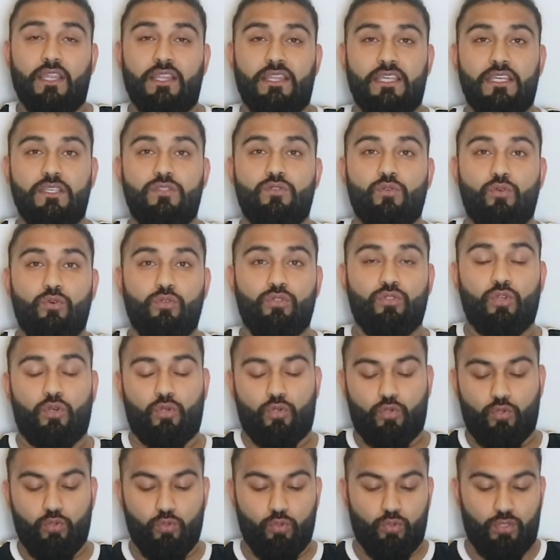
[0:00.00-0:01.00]
These
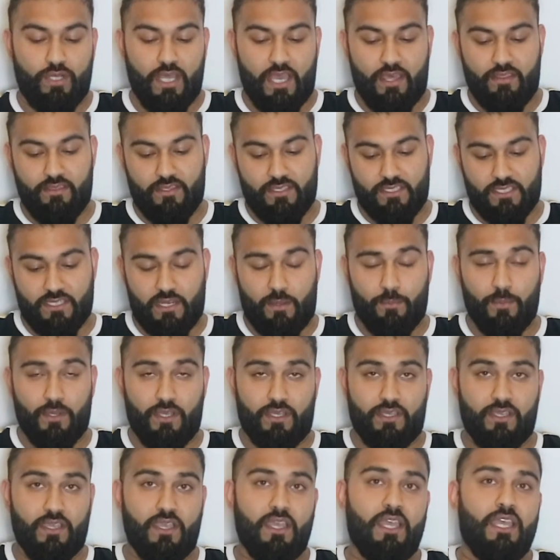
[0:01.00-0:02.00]
also cool down the
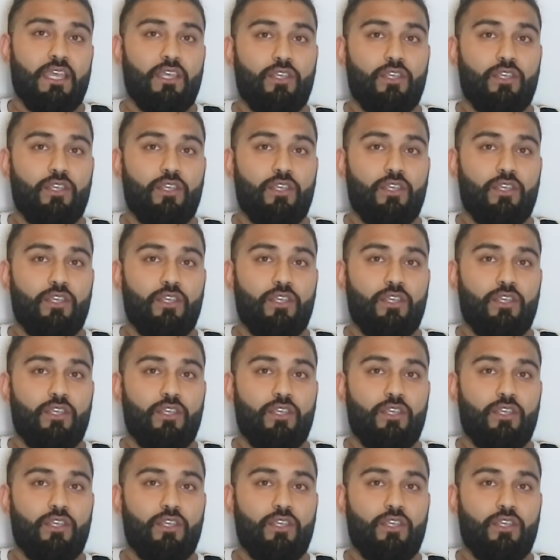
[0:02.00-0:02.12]
stomach.